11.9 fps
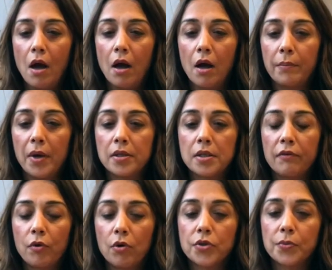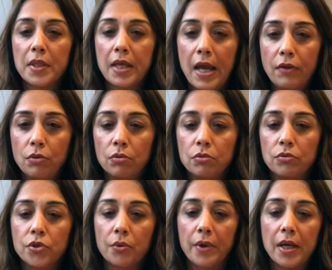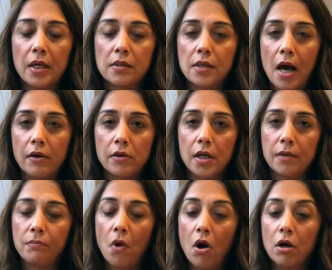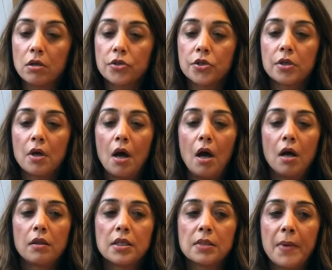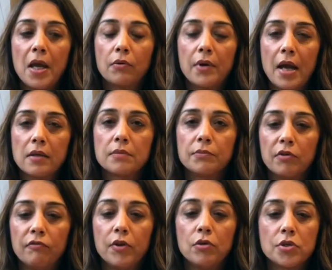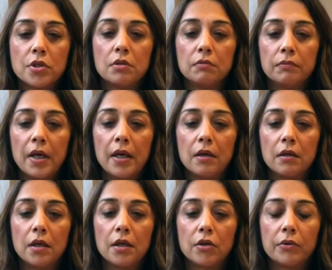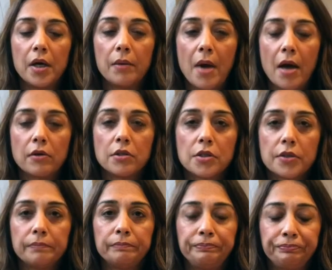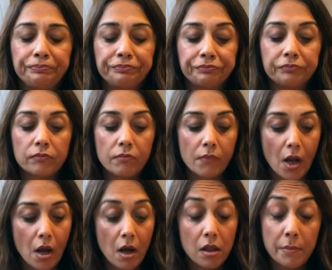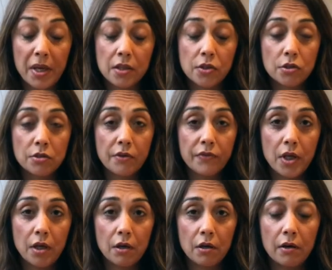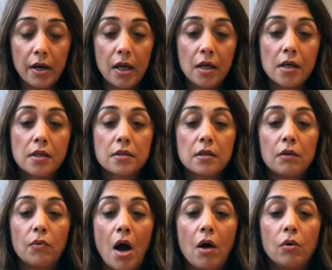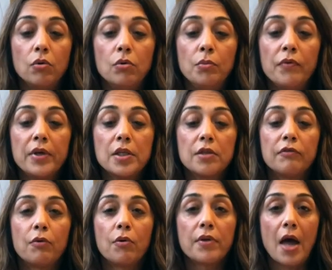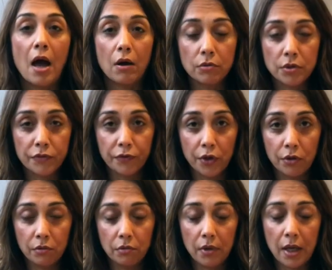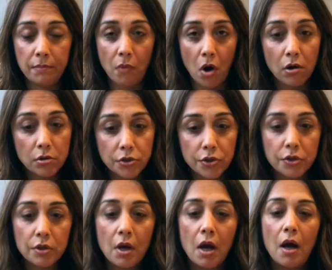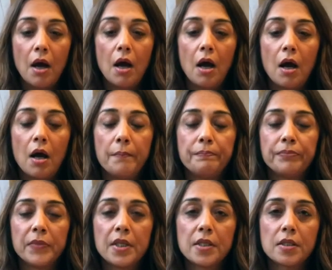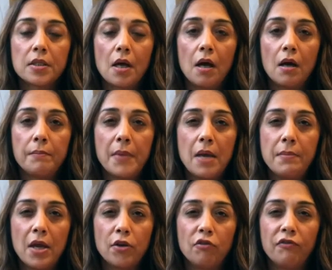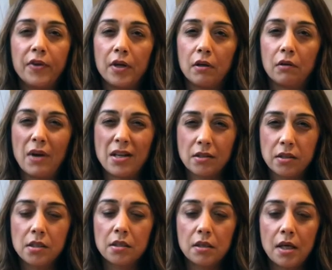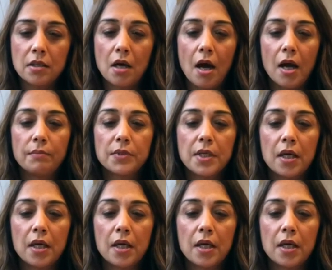But of course, with Ketu joining Saturn in March, this may create some confusion in career matters. The biggest news of the year is Rahu moving to the 4th house for you in March. This may make you feel restless at times.